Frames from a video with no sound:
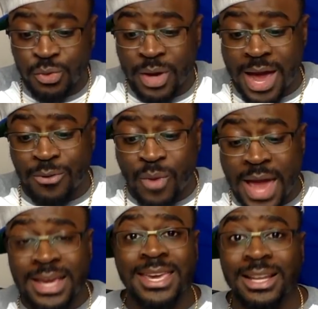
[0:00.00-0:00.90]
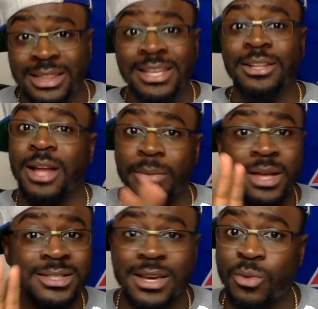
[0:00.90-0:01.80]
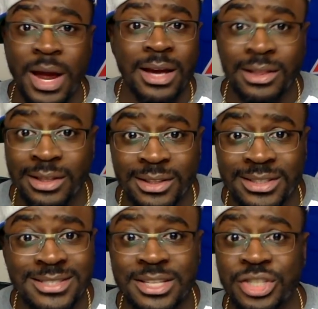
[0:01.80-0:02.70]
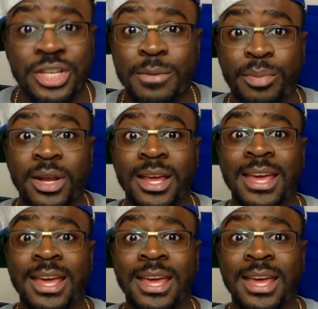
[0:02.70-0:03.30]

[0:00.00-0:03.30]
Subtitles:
You got Ryan Khalil. I'm not saying Ryan Khalil is a G, but